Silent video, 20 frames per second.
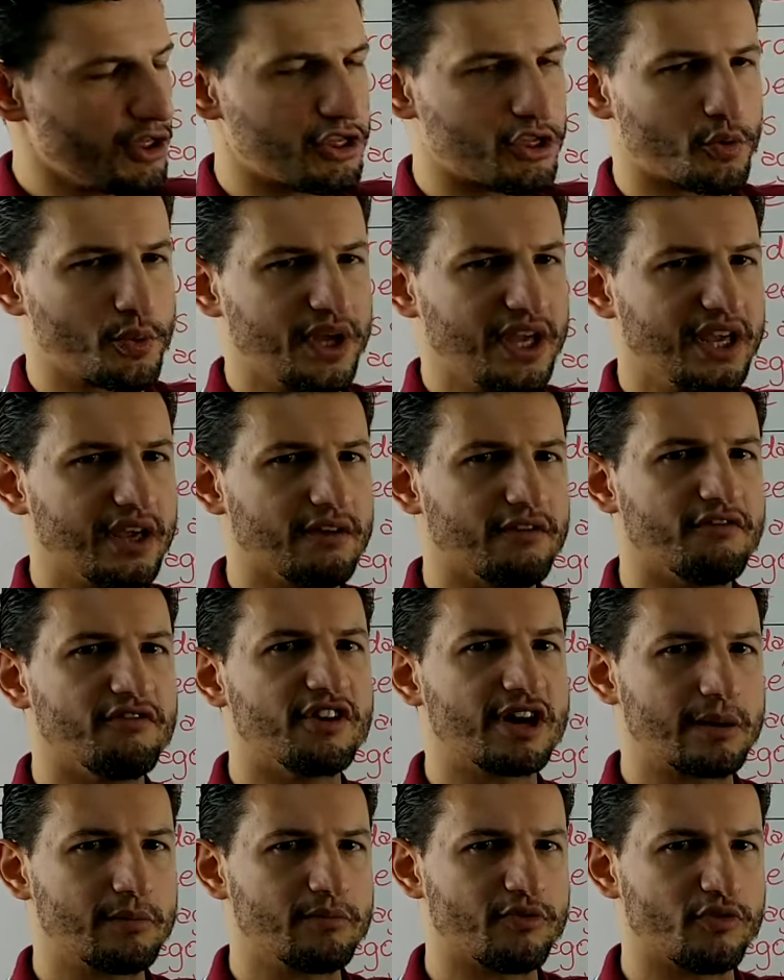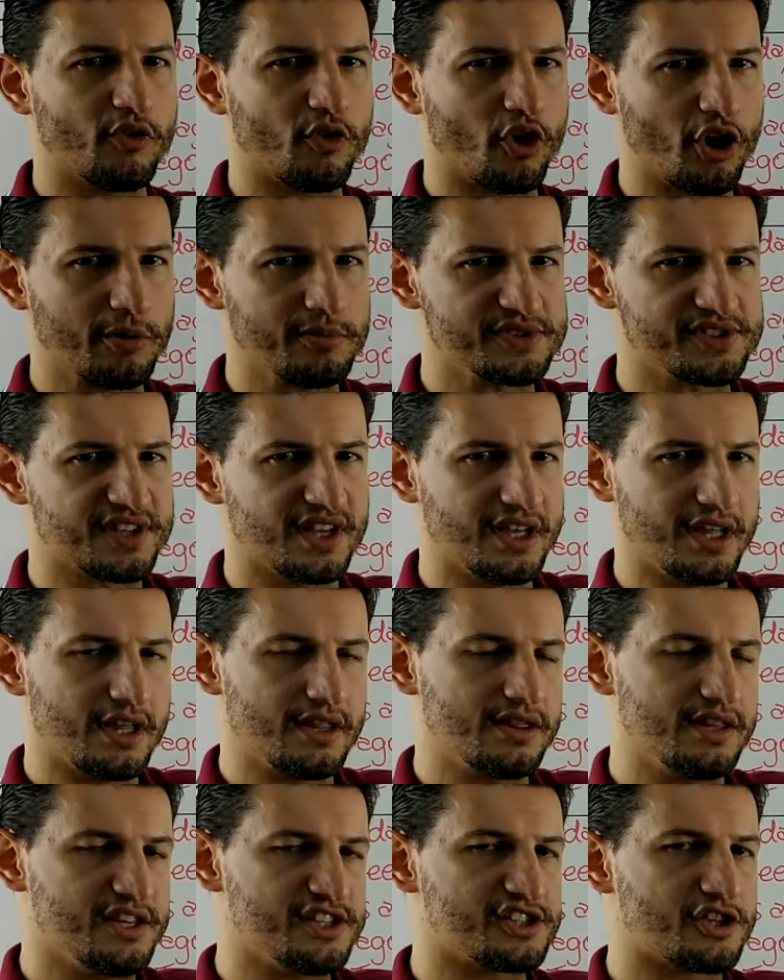3 verb forms,
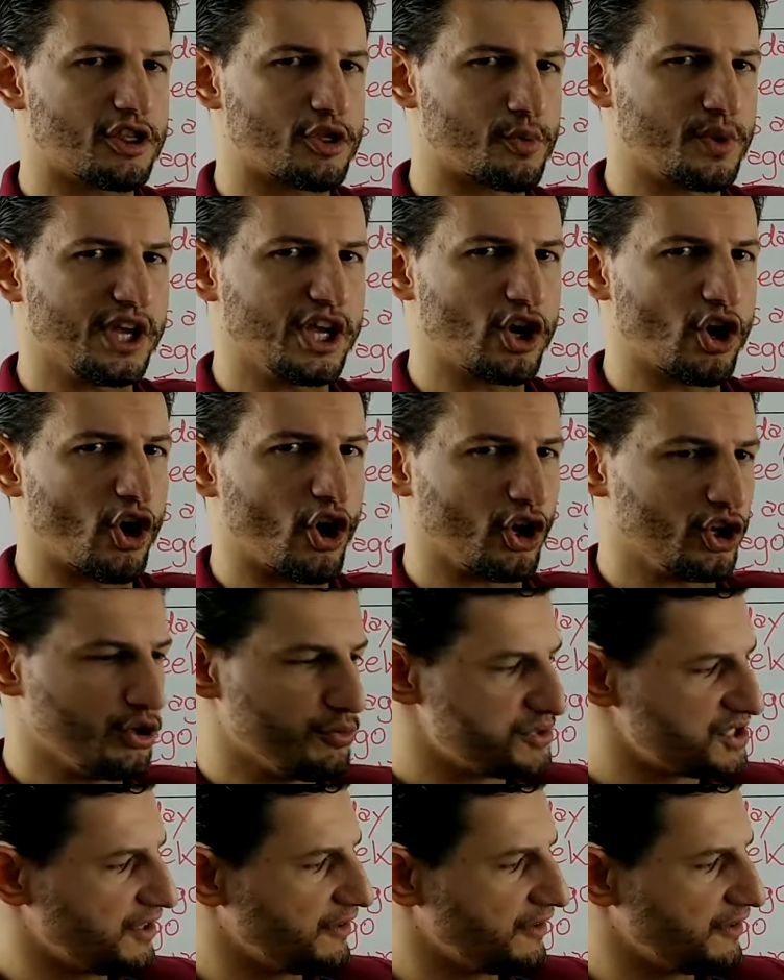these 3 columns.